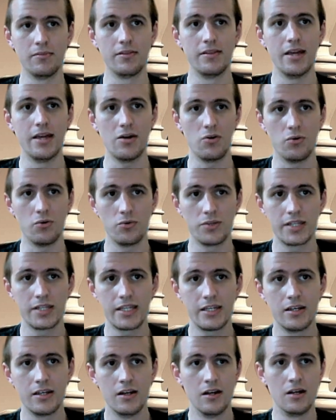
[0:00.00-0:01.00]
They
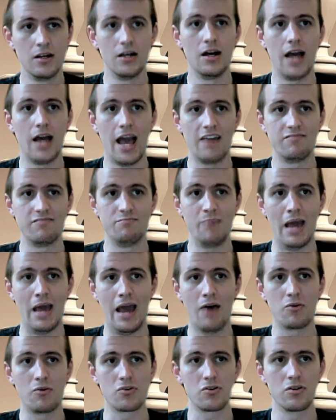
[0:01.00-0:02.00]
only have
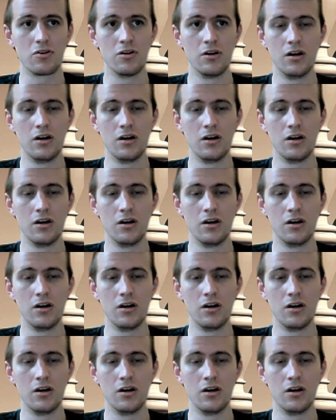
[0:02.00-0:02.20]
power